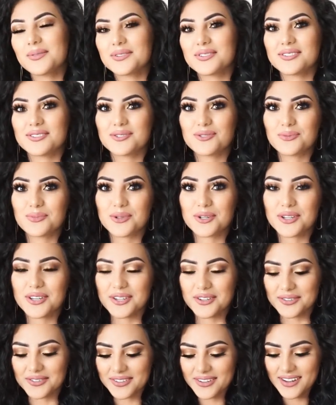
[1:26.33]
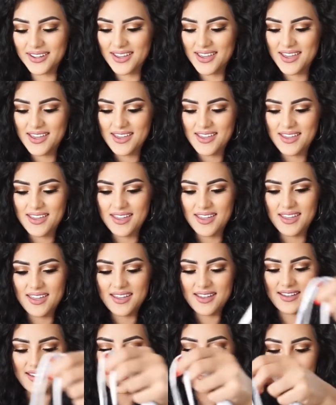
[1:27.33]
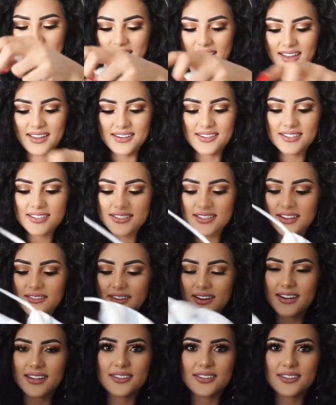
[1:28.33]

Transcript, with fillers: which is super cute. And I just love it.